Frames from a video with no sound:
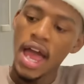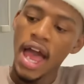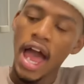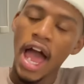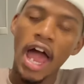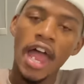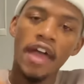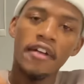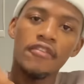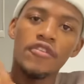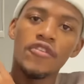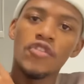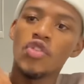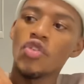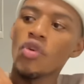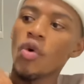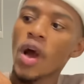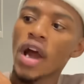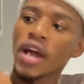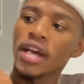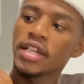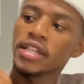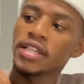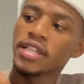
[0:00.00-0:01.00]
I have no
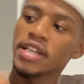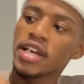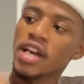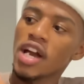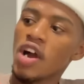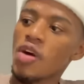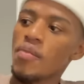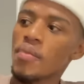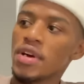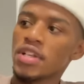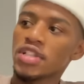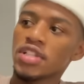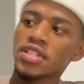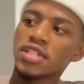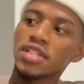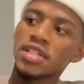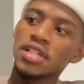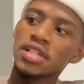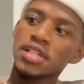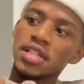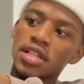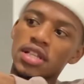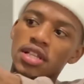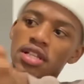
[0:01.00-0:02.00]
idea how much is
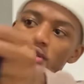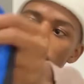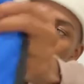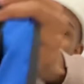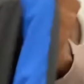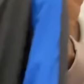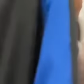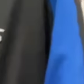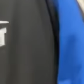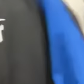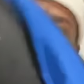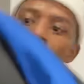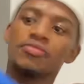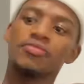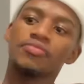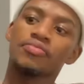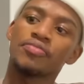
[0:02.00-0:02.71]
this at this point.